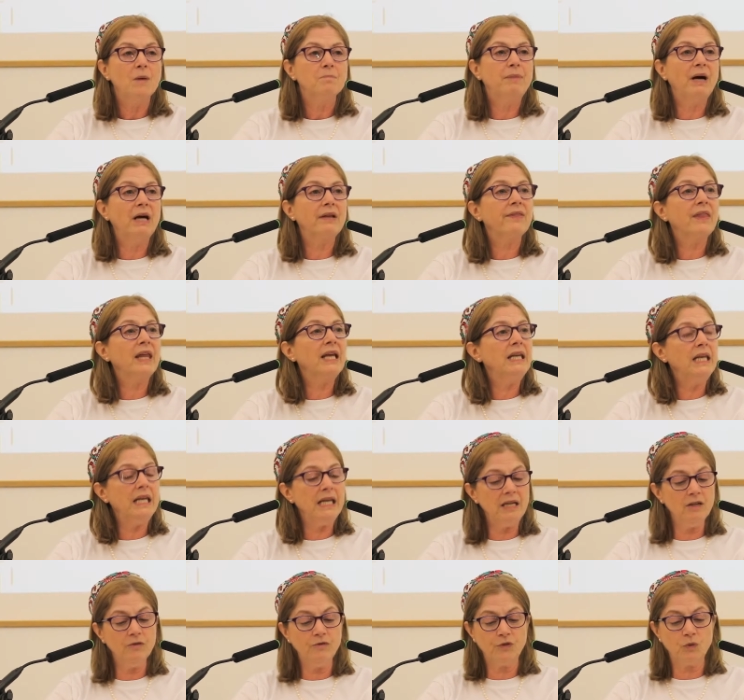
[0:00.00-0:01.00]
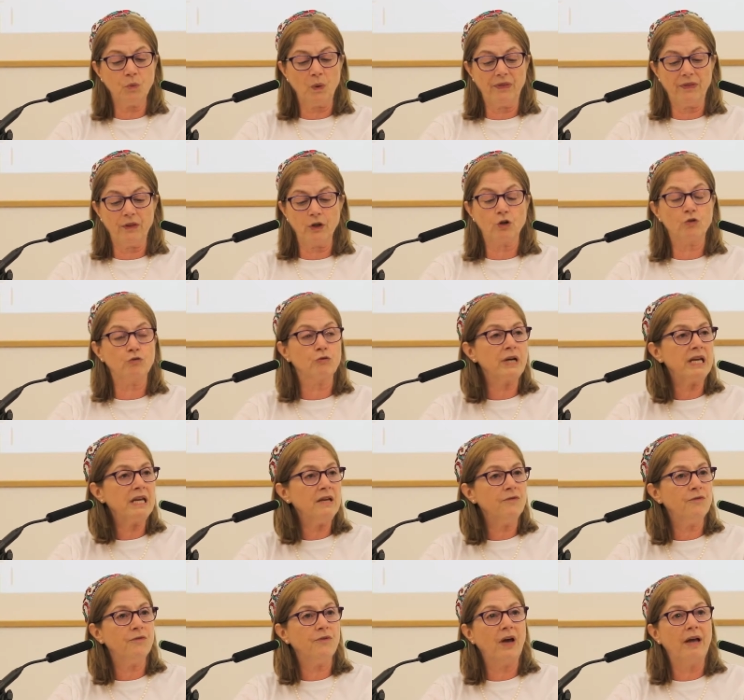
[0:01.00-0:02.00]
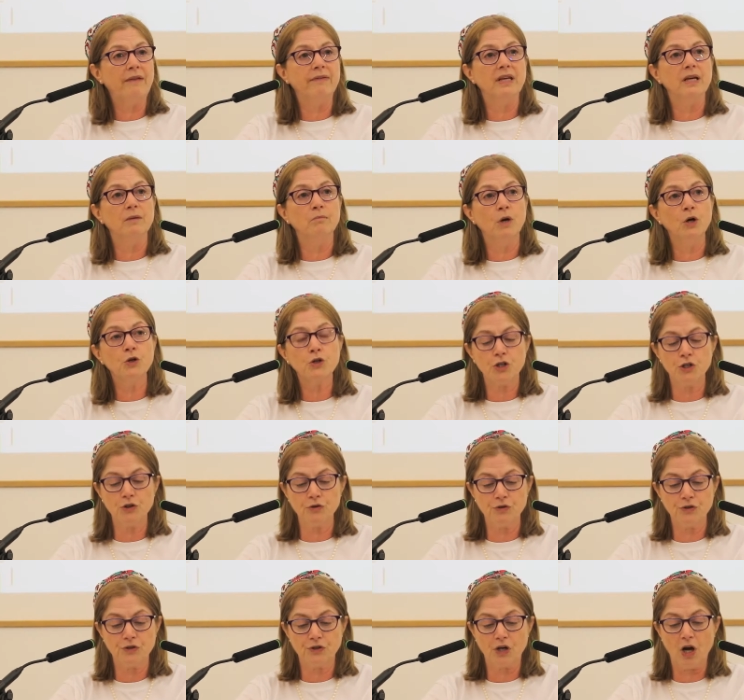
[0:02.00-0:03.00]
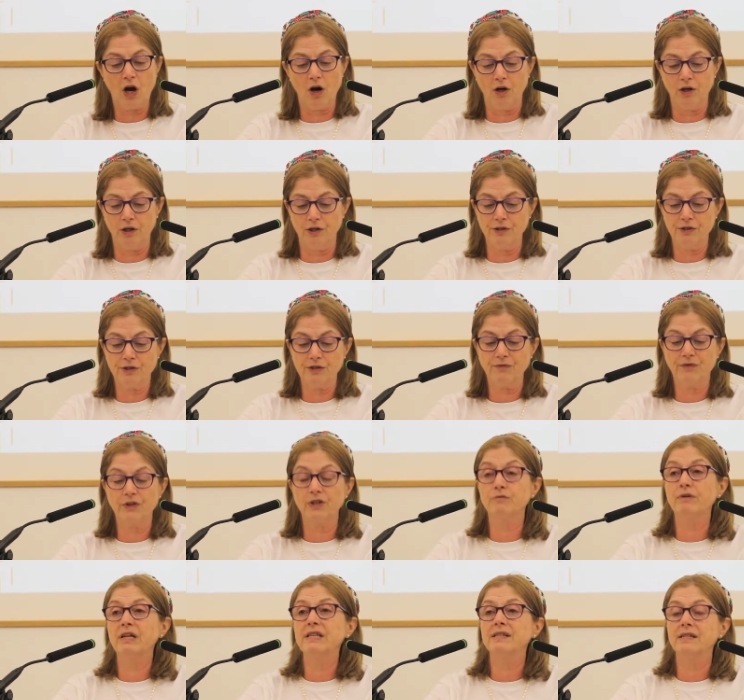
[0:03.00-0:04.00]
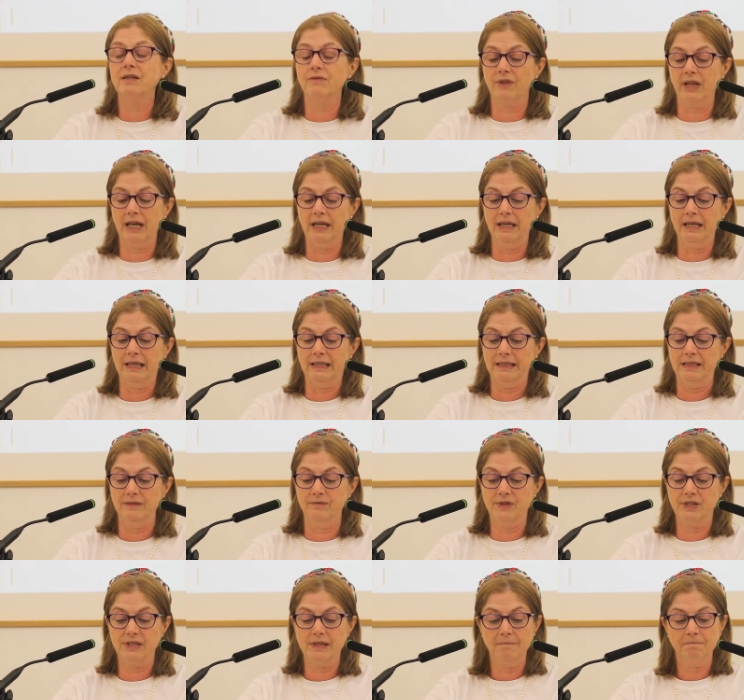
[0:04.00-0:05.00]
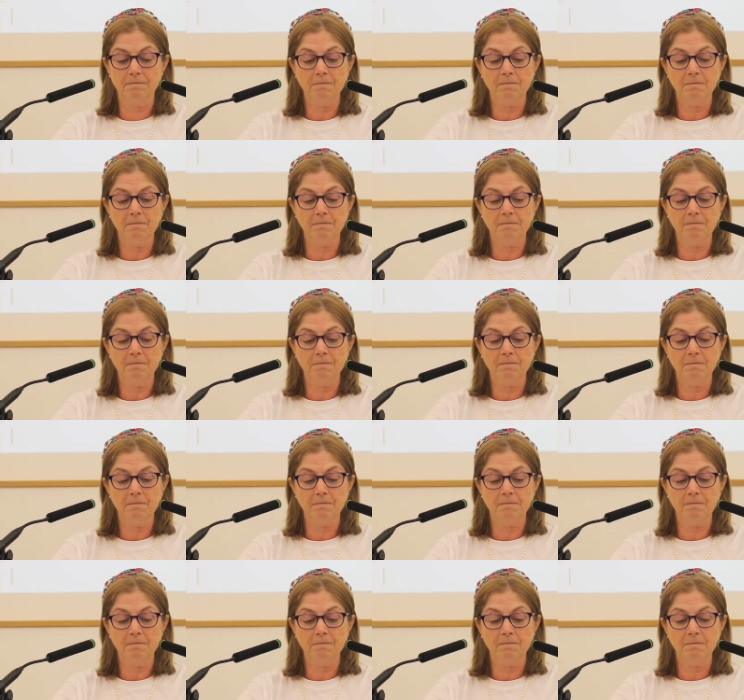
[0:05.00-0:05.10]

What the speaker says: but they lived with the grief and the emotional scars for the rest of their lives.